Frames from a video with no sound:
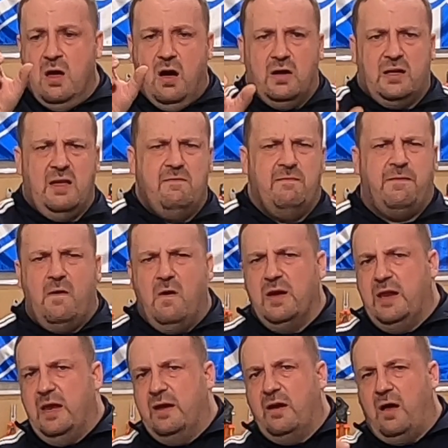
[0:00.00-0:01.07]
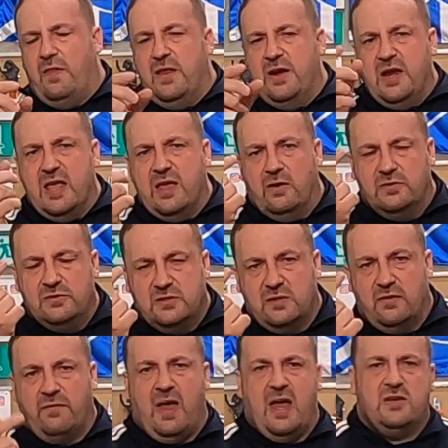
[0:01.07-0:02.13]
I keep finding like the neons
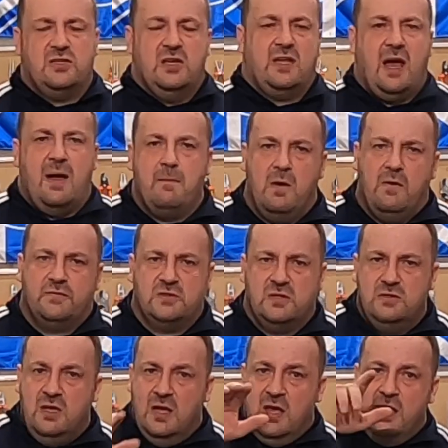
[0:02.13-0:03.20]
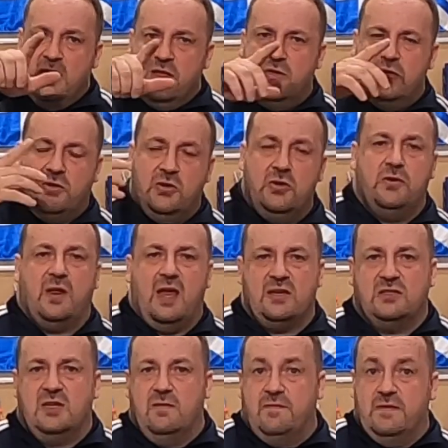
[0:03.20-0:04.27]
have actually come off, so you, you could
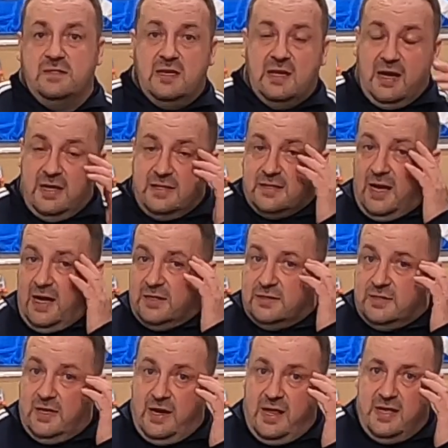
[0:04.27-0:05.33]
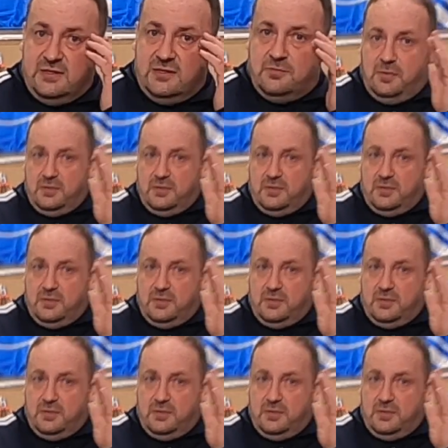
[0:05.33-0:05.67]
actually physically touch the lens,